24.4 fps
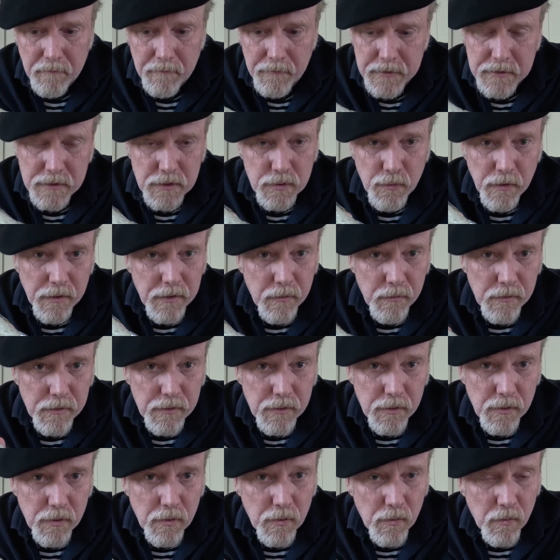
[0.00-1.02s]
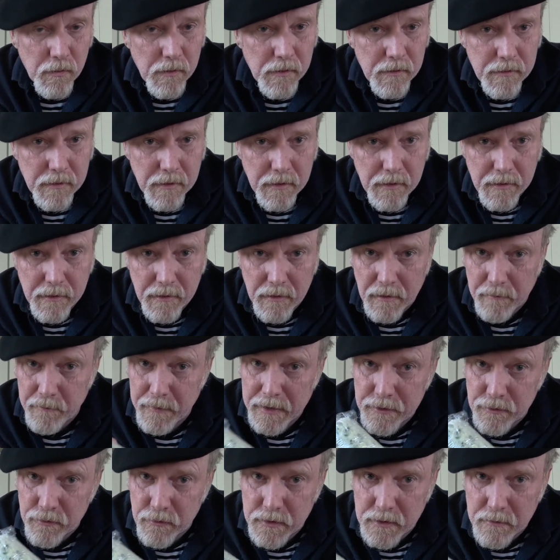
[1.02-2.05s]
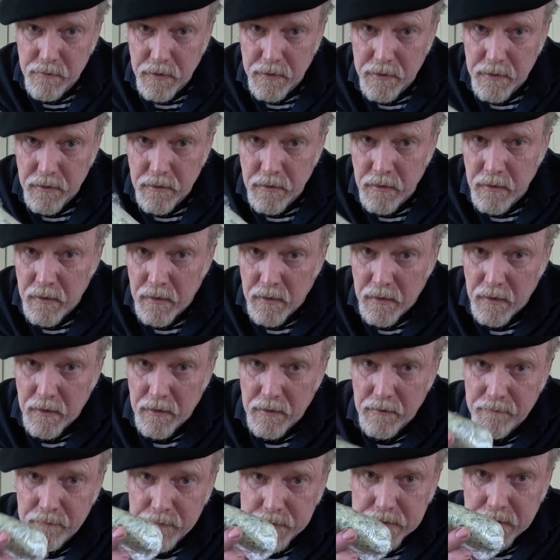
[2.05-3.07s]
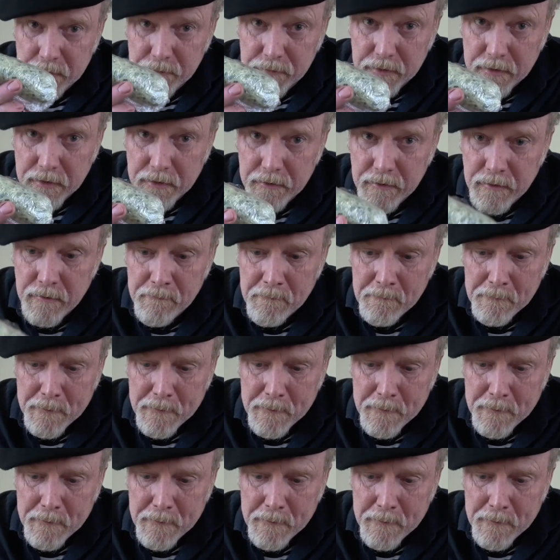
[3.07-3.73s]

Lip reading: This is what you would do with a maitre d' butter, same thing.